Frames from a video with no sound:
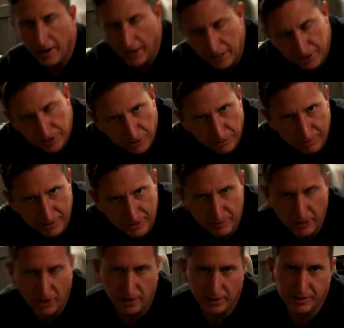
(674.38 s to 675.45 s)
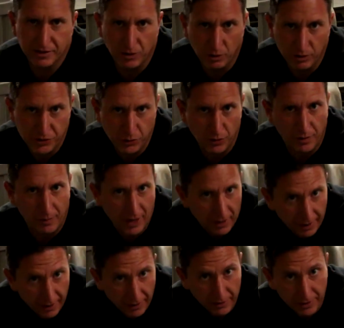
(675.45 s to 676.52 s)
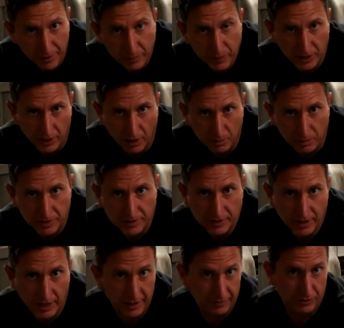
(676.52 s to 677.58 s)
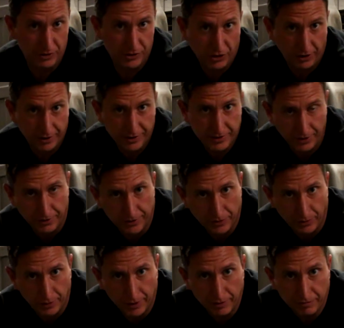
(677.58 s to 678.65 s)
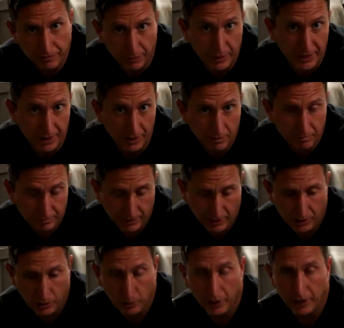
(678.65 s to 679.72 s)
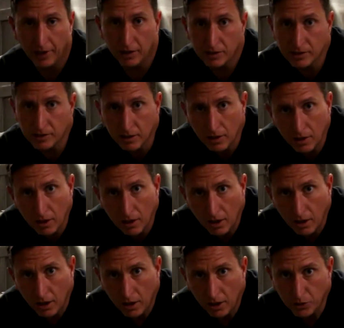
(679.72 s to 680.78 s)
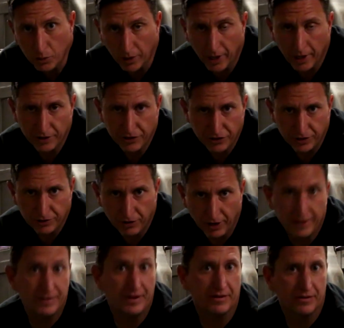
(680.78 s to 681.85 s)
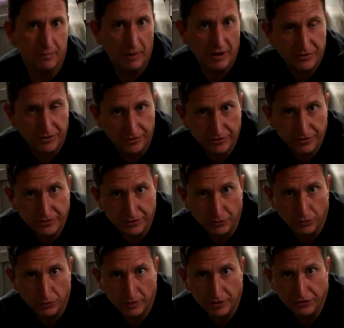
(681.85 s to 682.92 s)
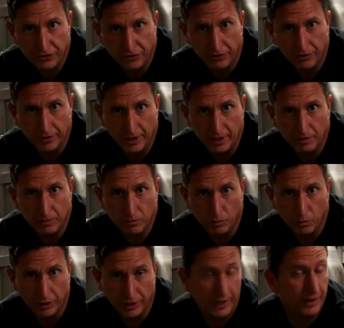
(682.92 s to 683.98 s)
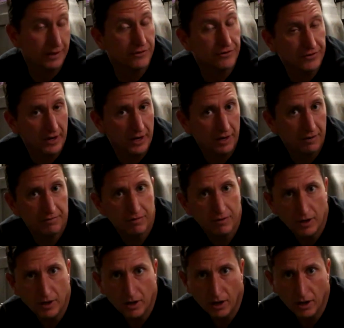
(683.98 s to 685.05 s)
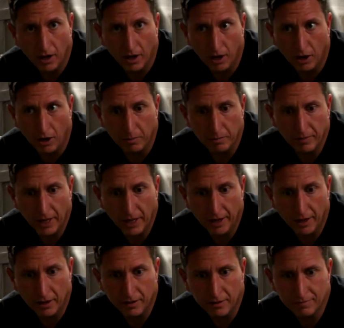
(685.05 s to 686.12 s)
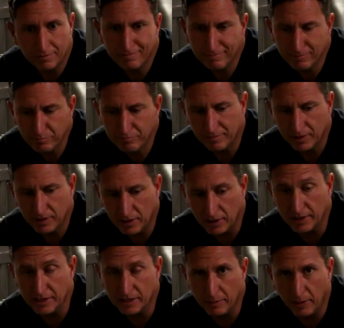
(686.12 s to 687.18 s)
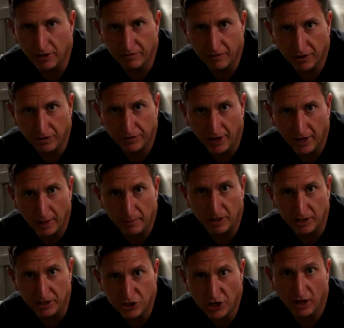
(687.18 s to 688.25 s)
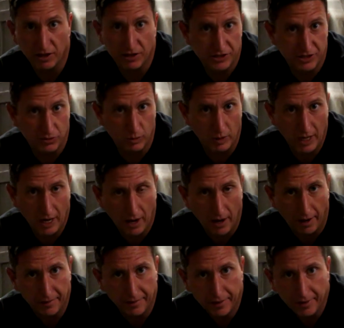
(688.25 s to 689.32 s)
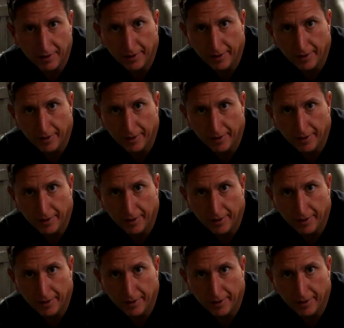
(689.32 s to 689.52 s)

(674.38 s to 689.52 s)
All right, so let's be honest, going 200 mile an hour in a pickup is kind of uncharted territory for many, including us. So we're kind of trying to take some measures to ensure that we're getting there safe and the least amount of aerodynamically challenged as we can.